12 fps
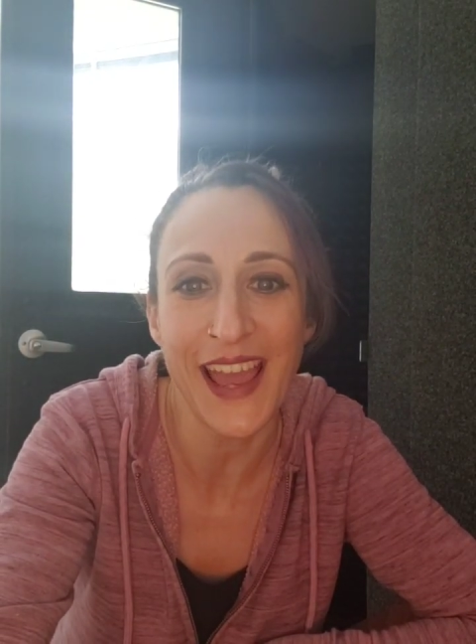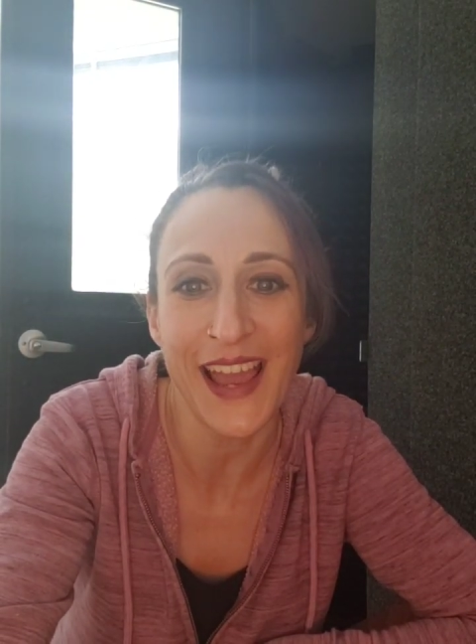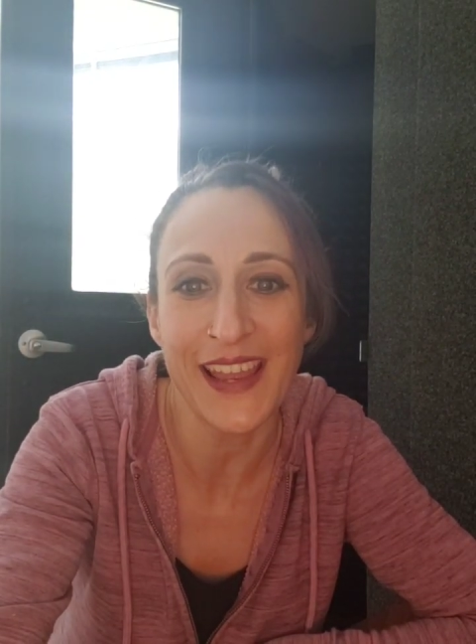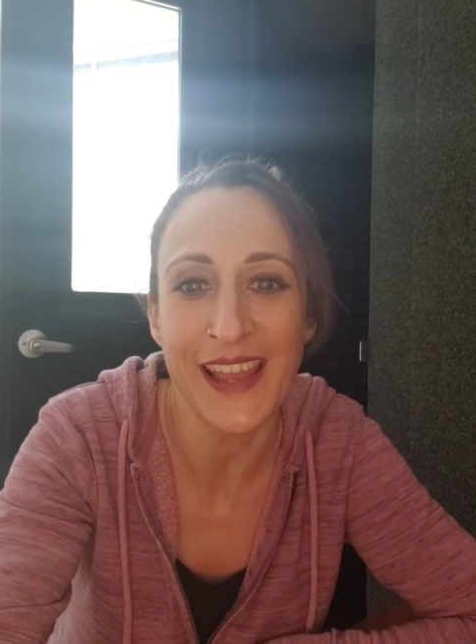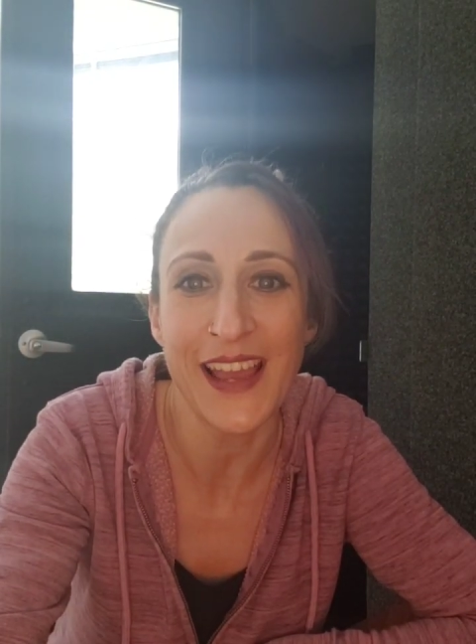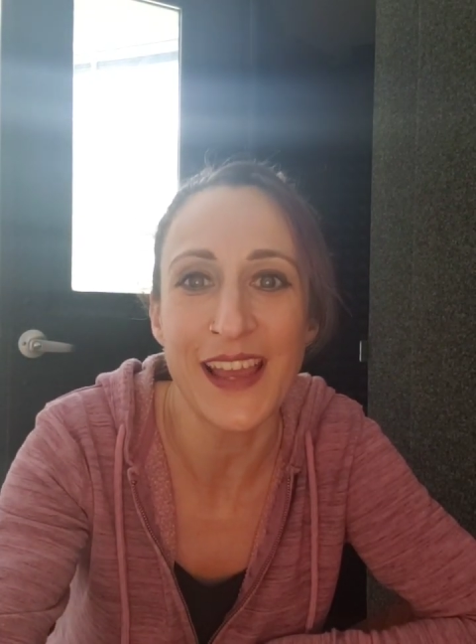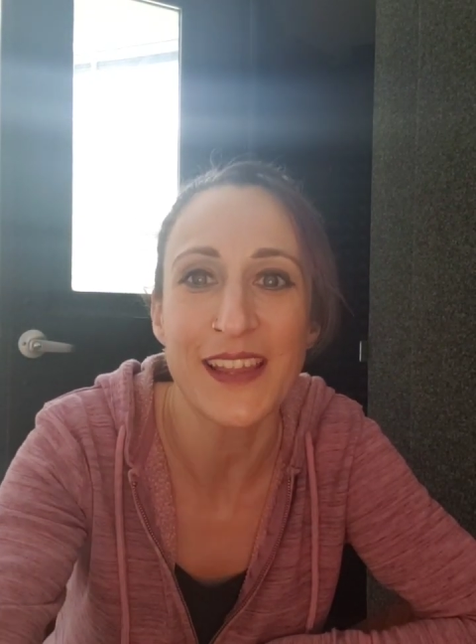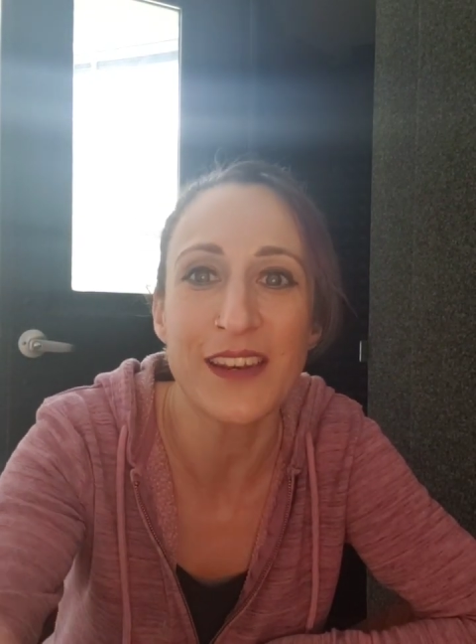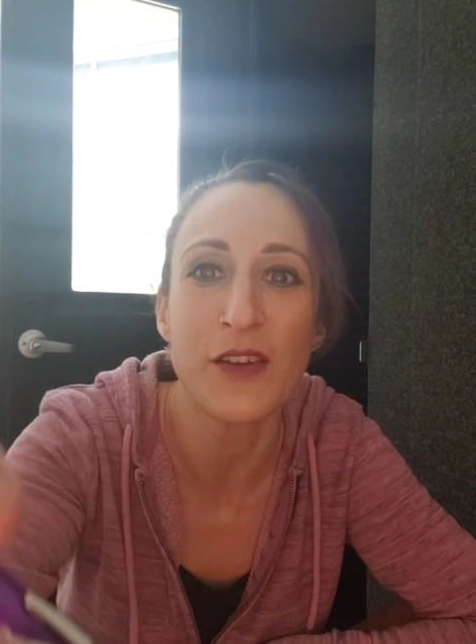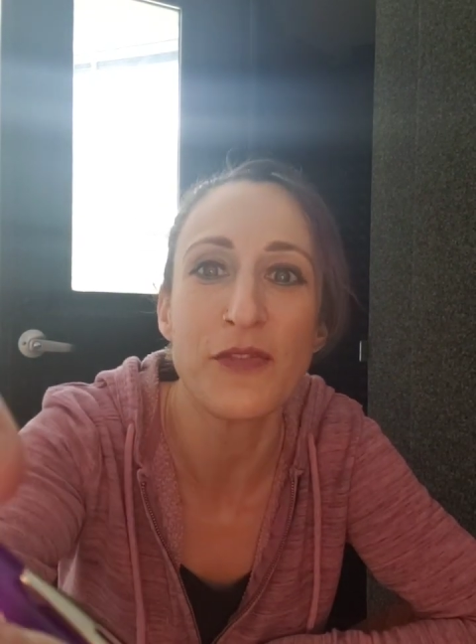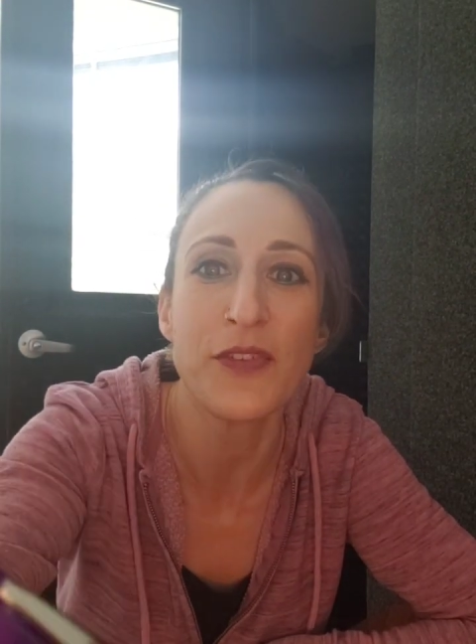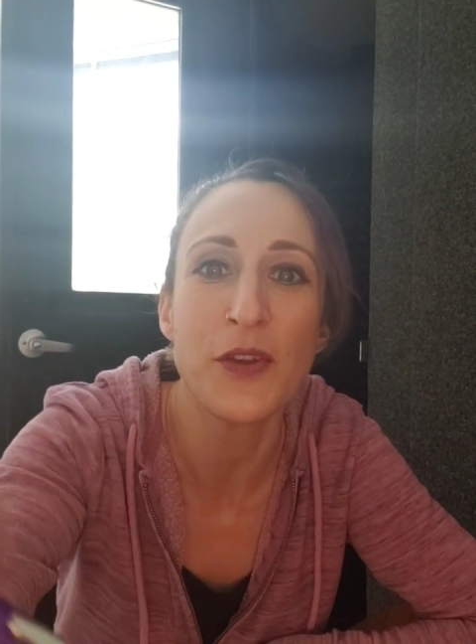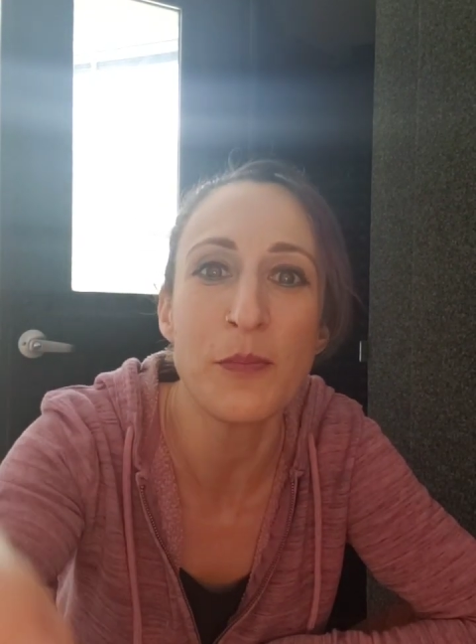I got a few